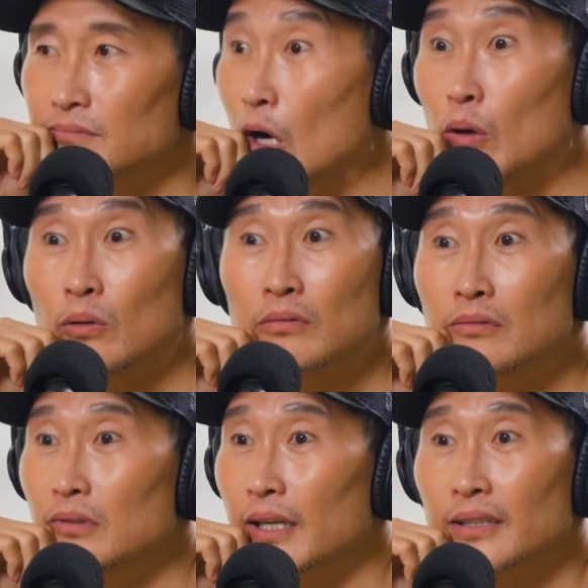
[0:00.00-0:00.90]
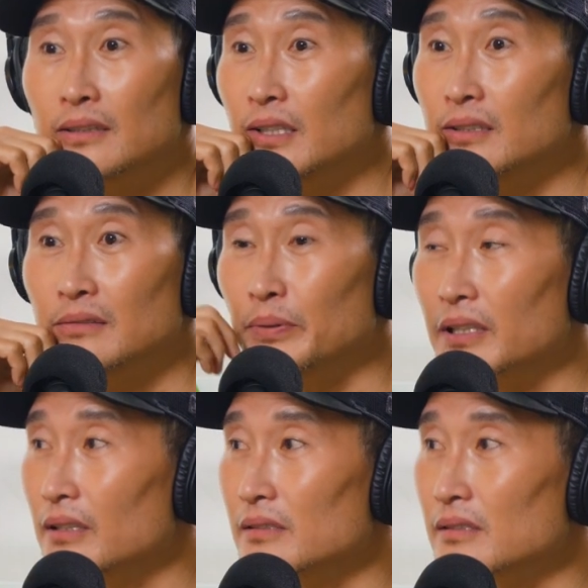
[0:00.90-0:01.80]
No, I didn't
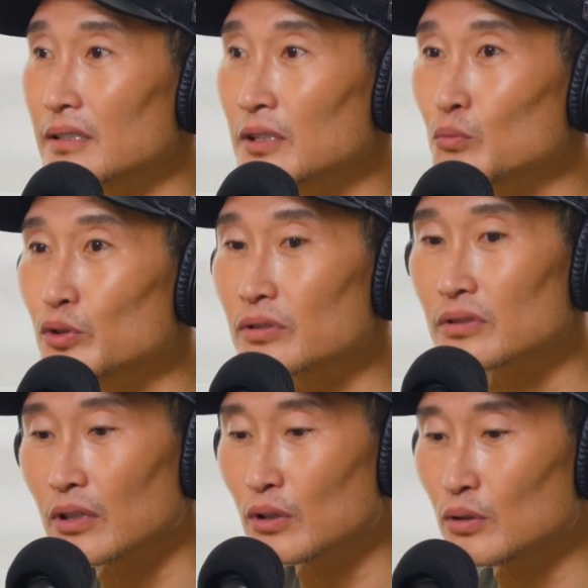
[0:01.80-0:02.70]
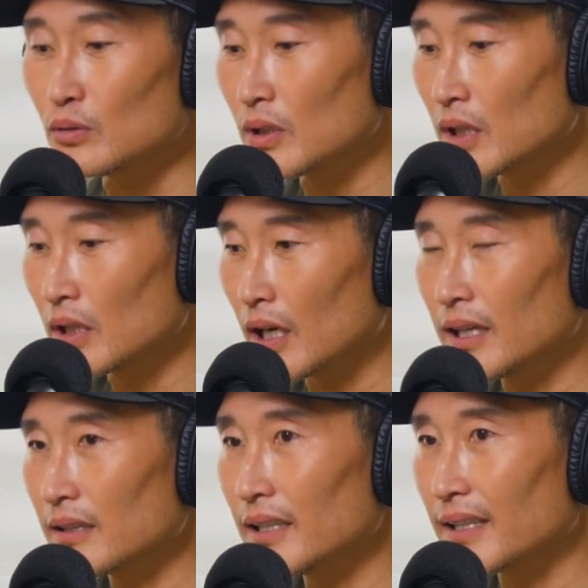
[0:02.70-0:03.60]
because it was so
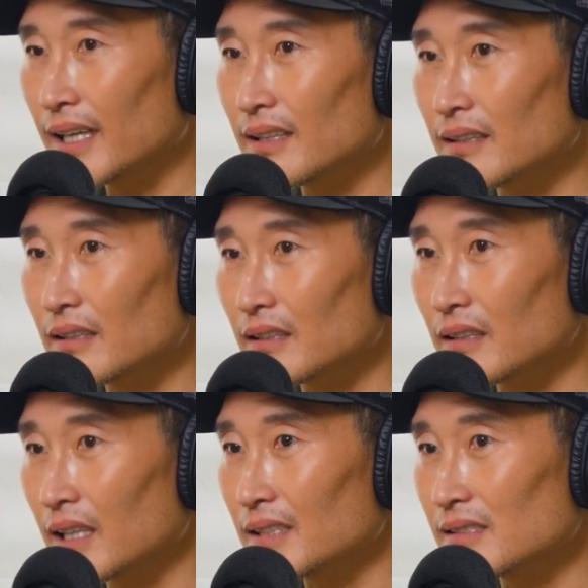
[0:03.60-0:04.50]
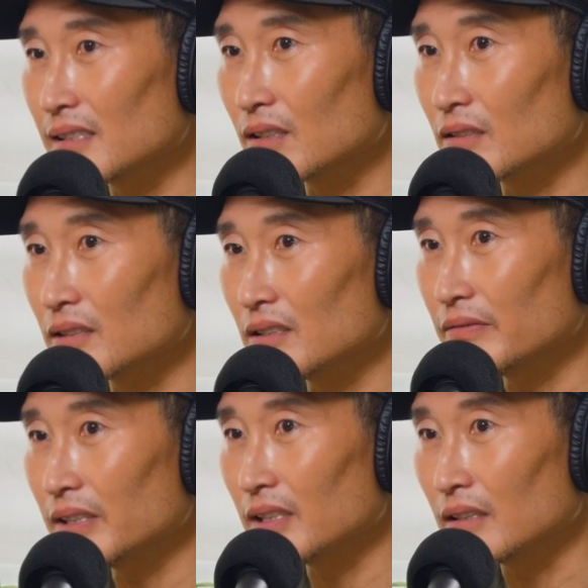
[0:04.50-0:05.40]
unlike anything I'd seen on
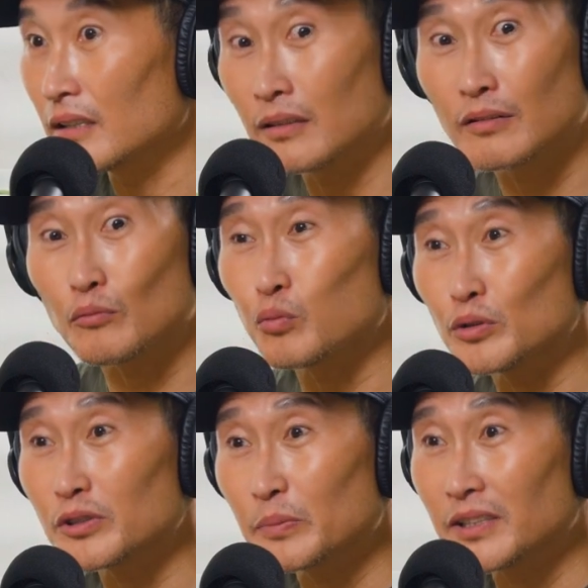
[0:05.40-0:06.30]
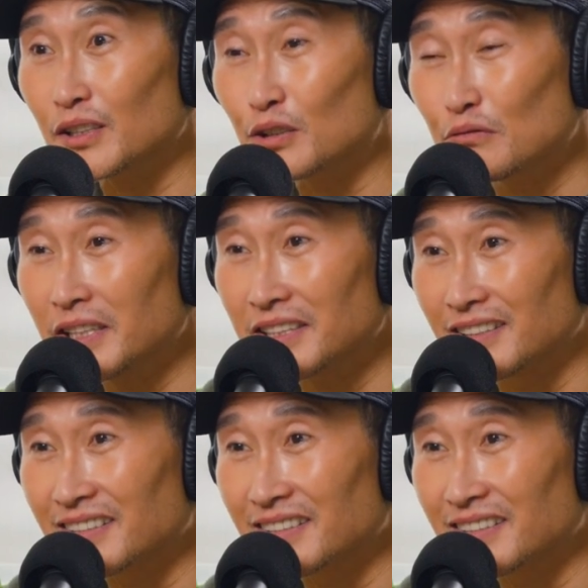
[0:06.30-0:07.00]
TV we were speaking Korean